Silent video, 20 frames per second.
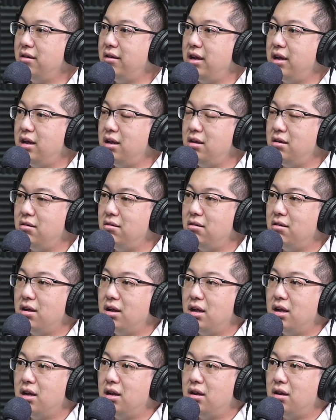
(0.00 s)
and
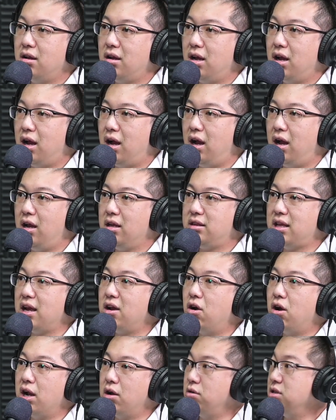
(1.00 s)
thank
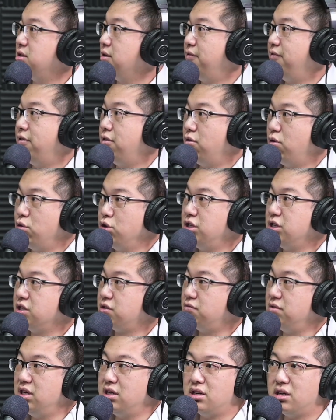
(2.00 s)
God I was a
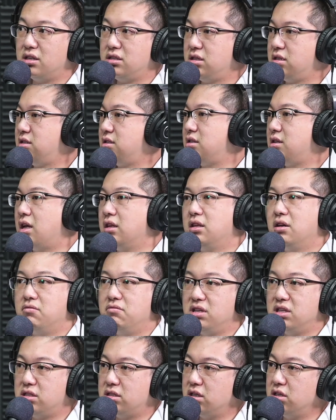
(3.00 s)
ferocious reader. I just started
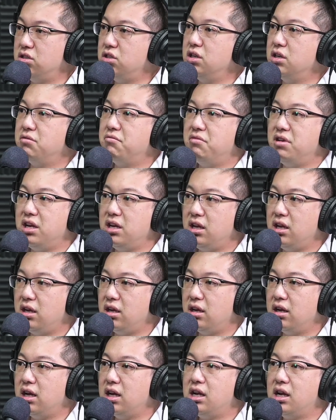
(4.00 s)
researching,
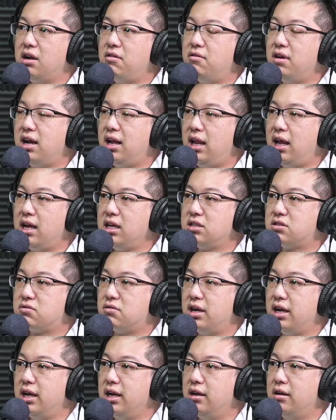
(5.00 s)
reading, and I realized,
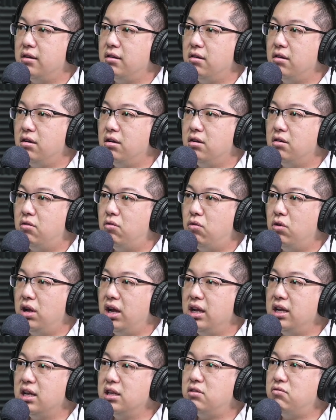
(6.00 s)
right,
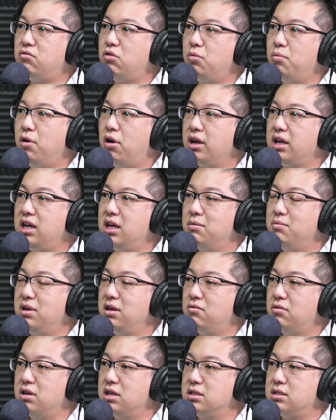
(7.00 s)
another roadblock hit me
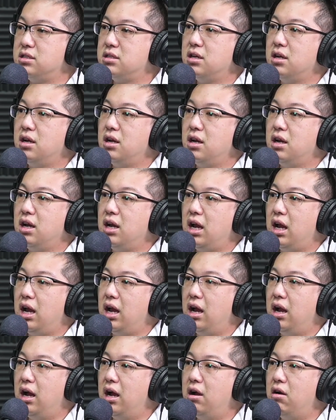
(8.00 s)
was,
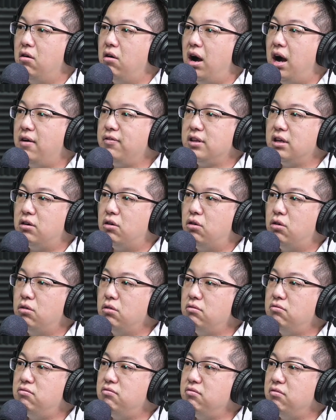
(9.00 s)
after
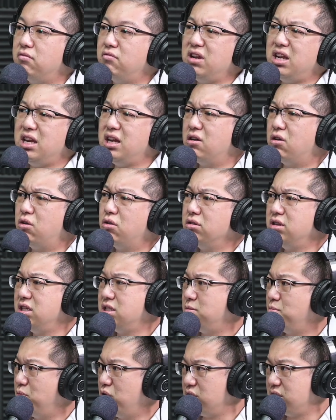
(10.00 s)
reading all
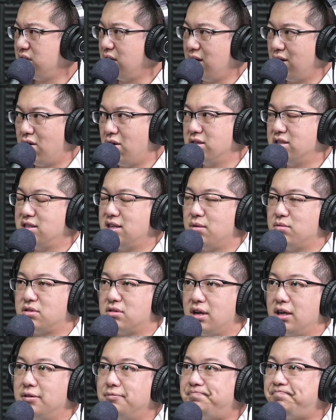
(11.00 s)
these books and concepts,
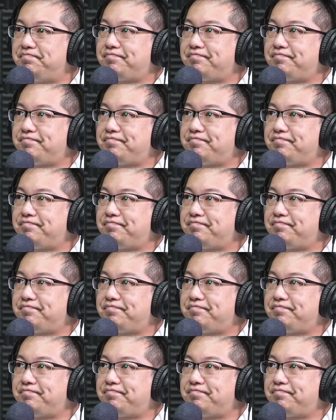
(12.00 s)
right,